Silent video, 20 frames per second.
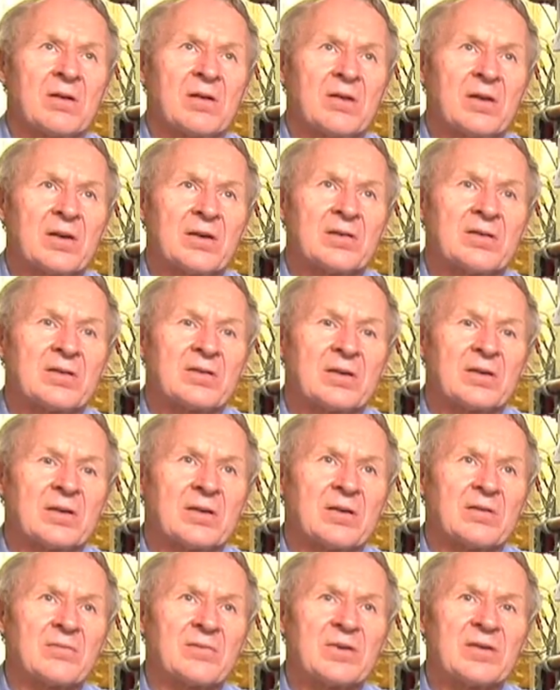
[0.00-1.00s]
that
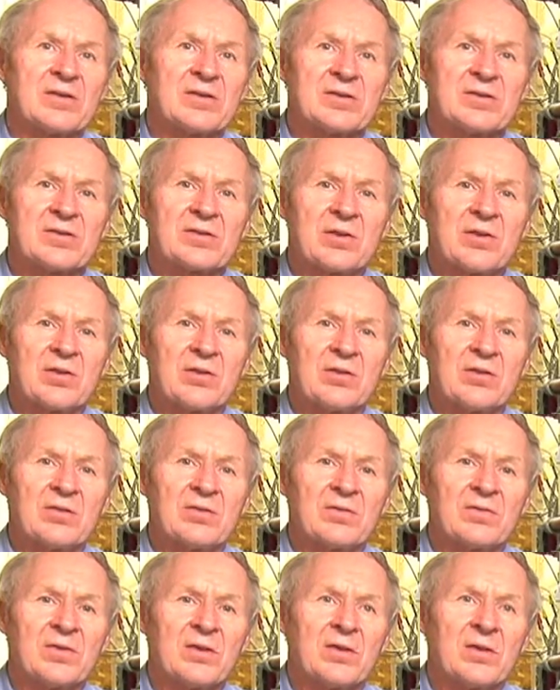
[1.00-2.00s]
we
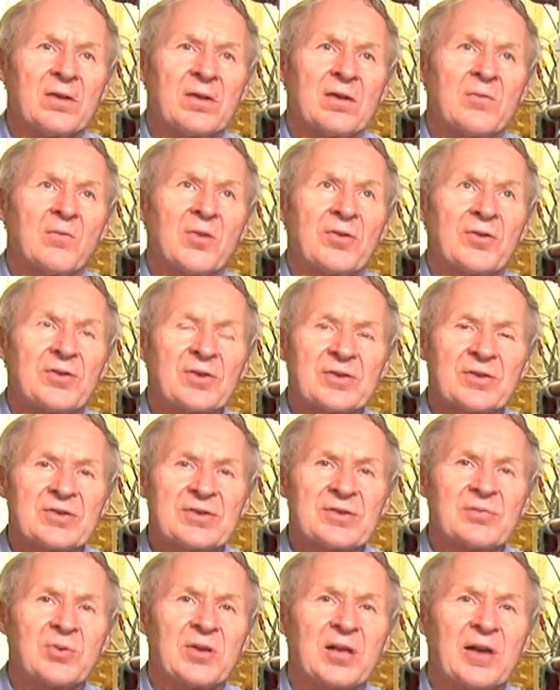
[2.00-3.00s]
install, both the
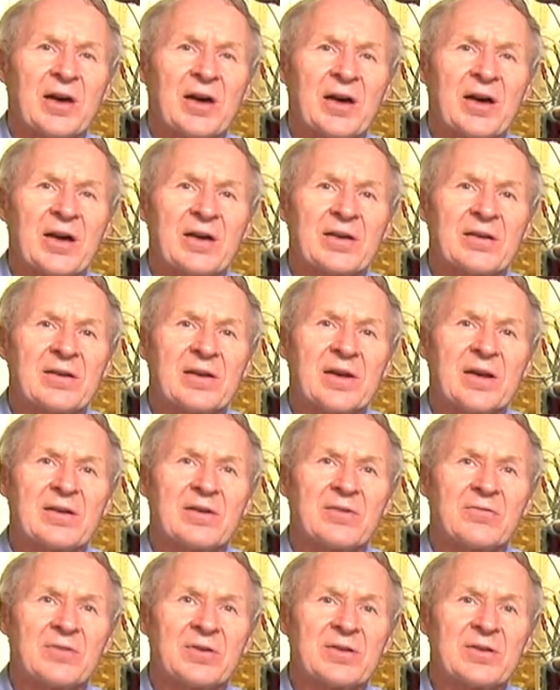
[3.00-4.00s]
supply and
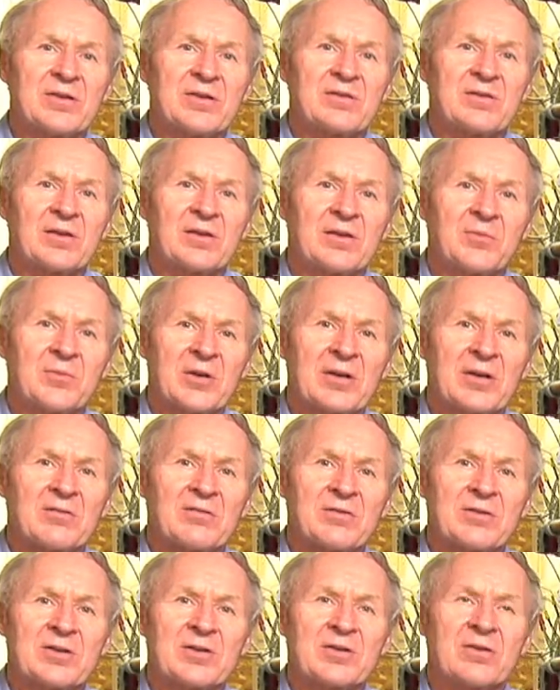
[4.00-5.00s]
the metal
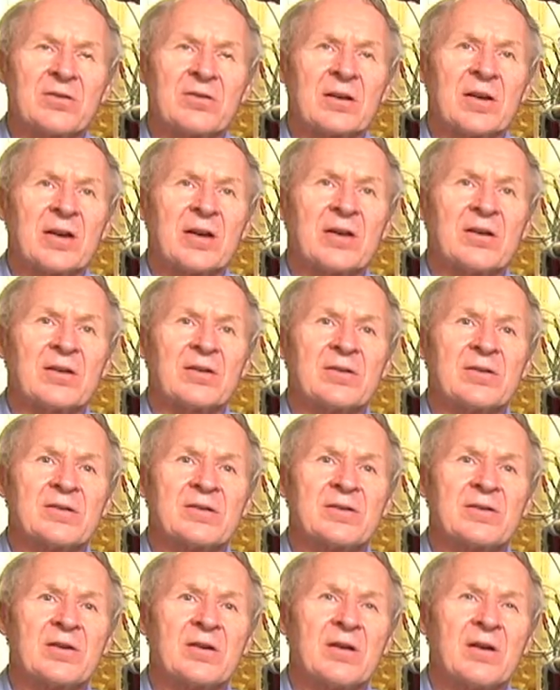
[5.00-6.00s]
return
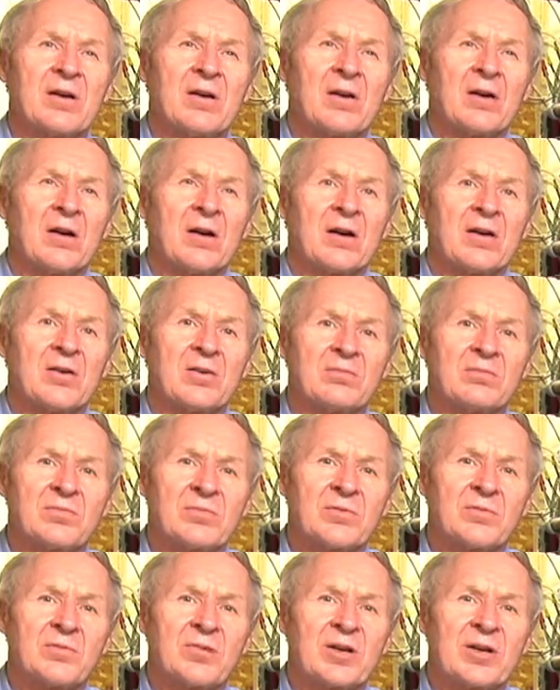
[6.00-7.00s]
airs, are
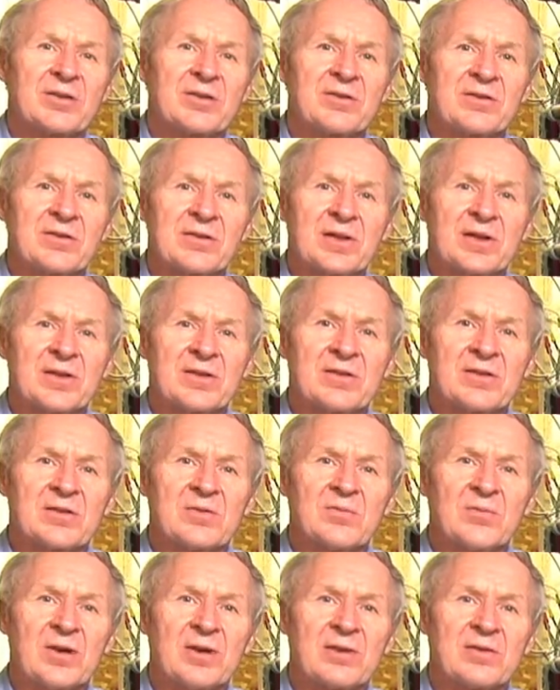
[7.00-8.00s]
pressure
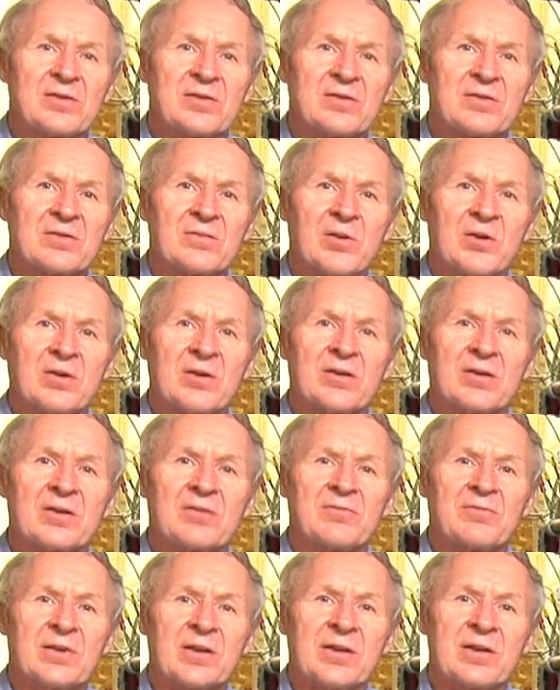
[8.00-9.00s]
tested by a third-party
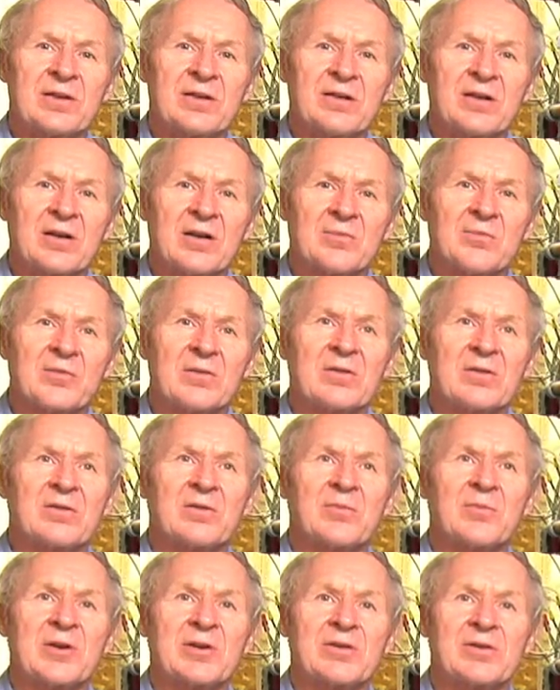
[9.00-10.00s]
rating company
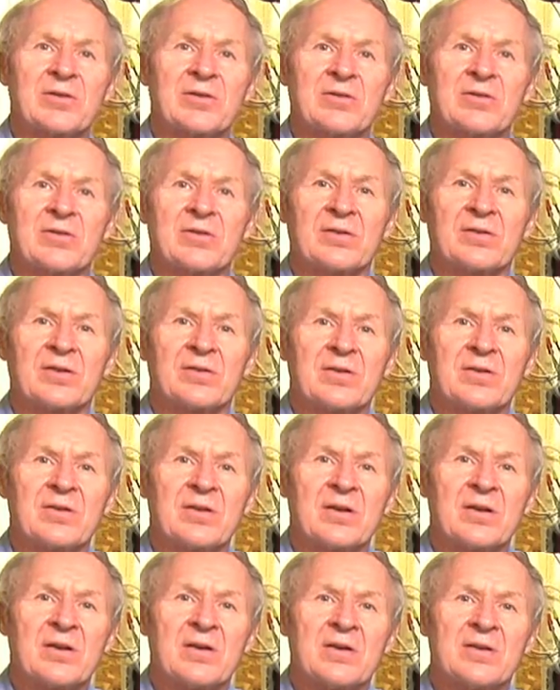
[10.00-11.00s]
to make sure that they're
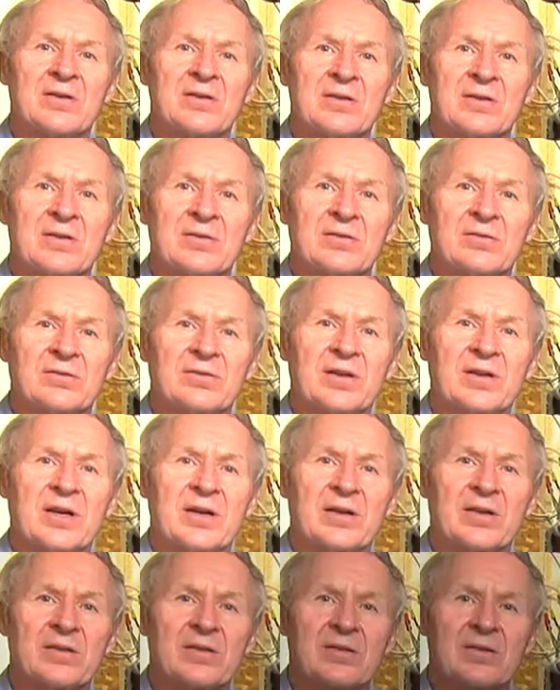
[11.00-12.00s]
sealed
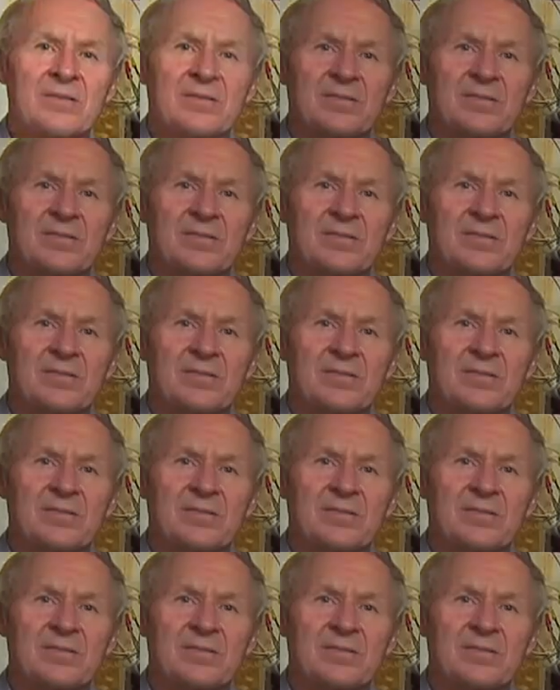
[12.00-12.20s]
tight.